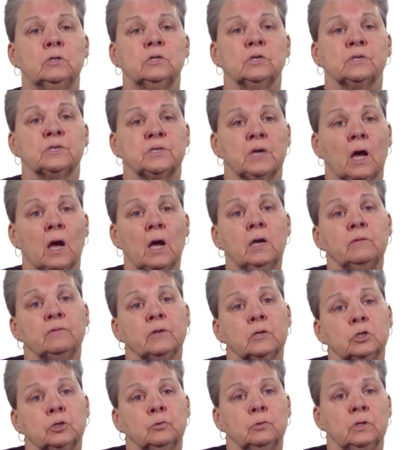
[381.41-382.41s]
decide
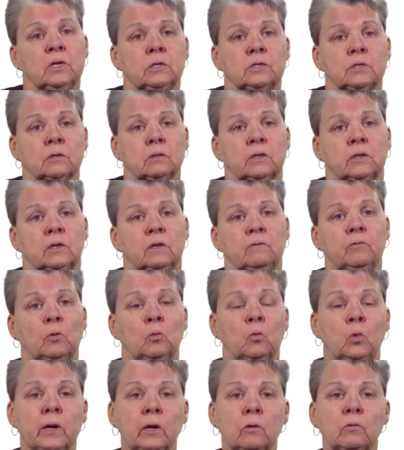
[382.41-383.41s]
that you need to leave,
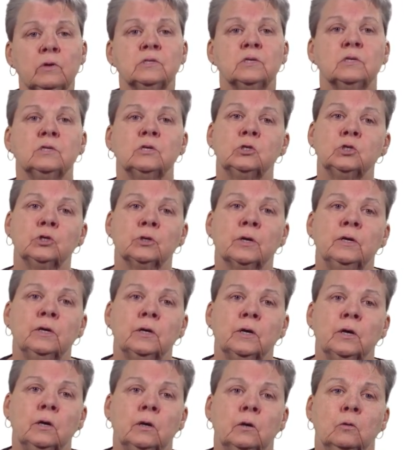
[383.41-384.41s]
where is it that you're going to
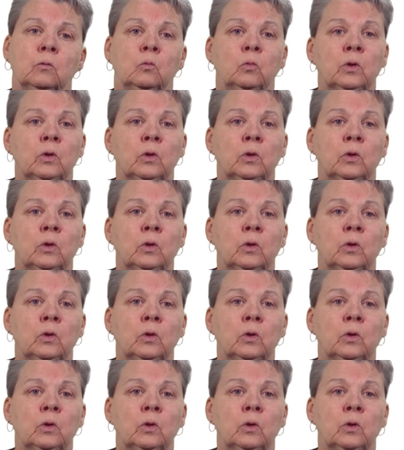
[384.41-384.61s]
go?